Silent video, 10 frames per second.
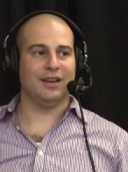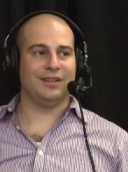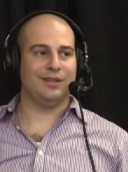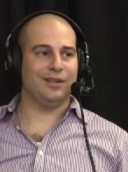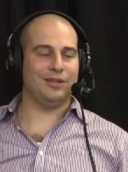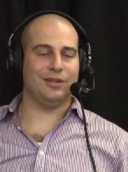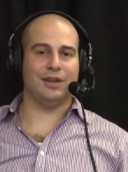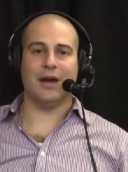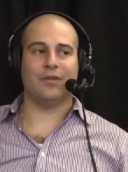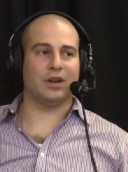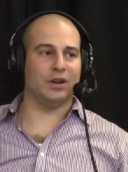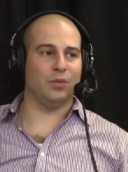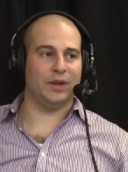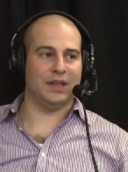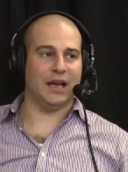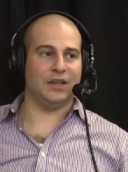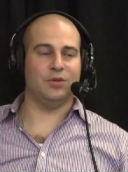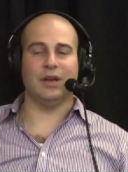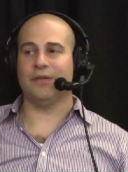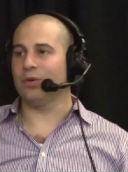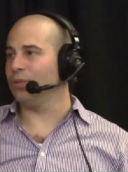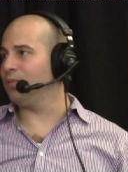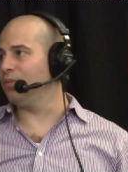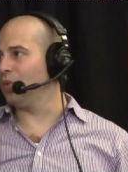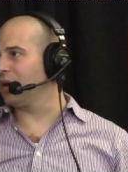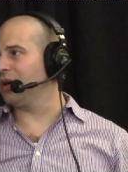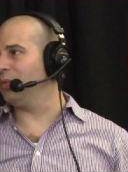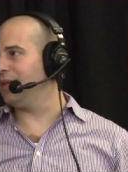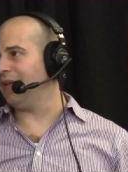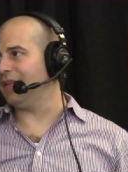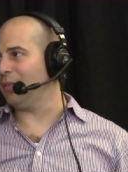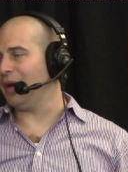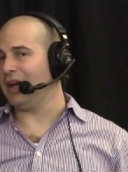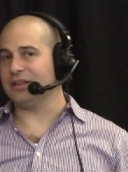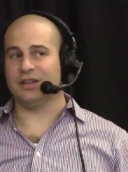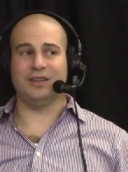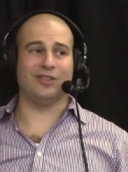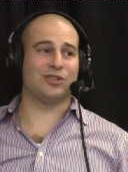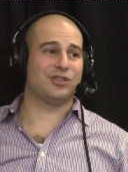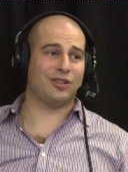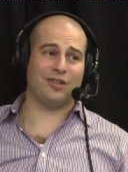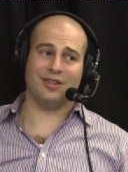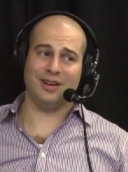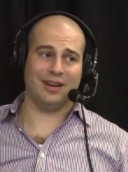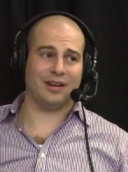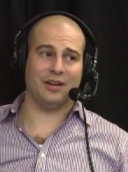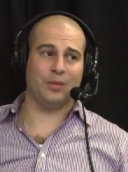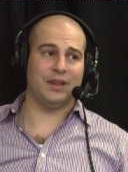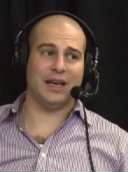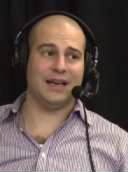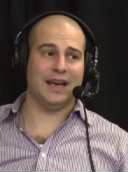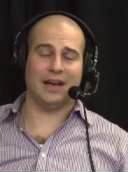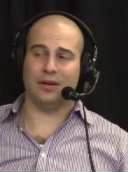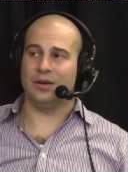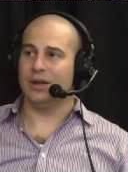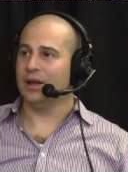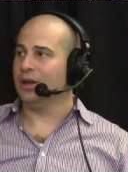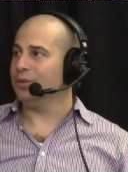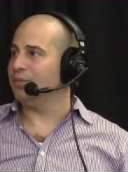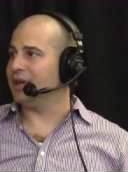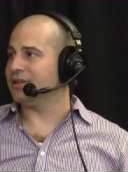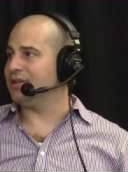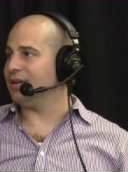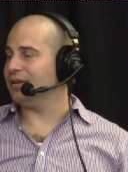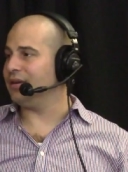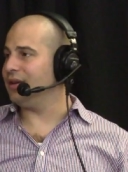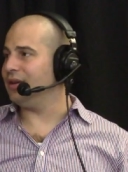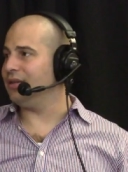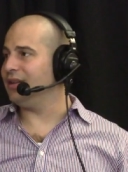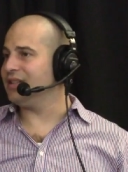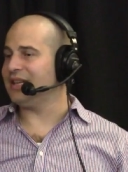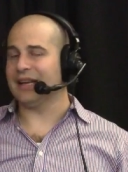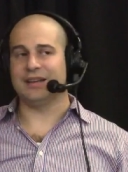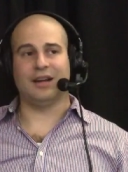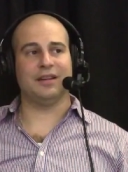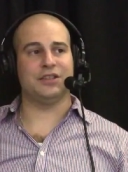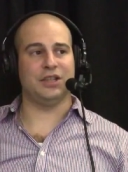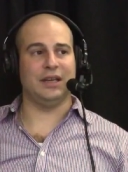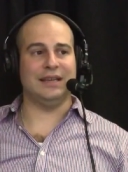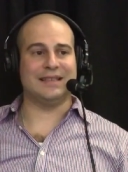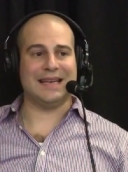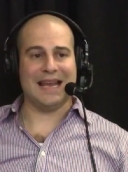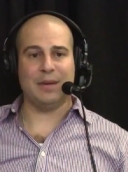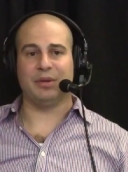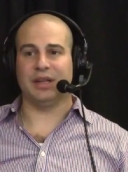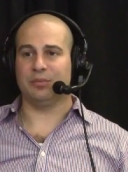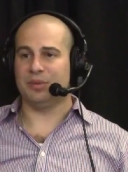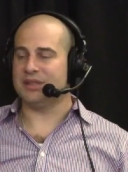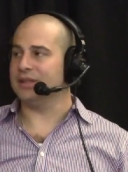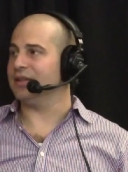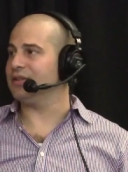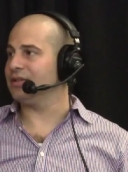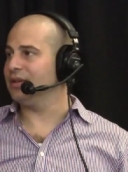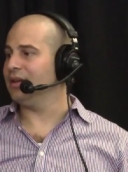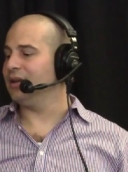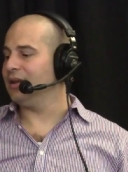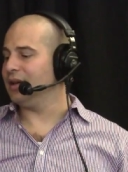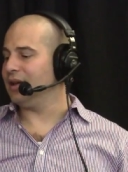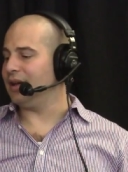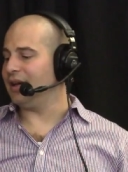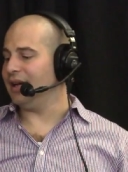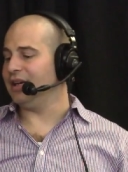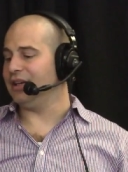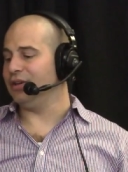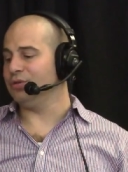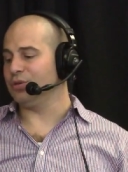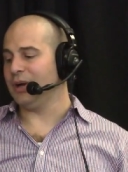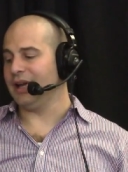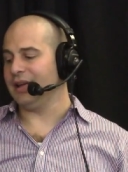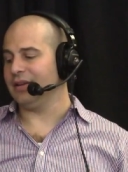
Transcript: You're you're never going to win that. You never were going to win that in the past, and you're certainly not going to win that now, because there this technology is enabling business uh, in a huge way,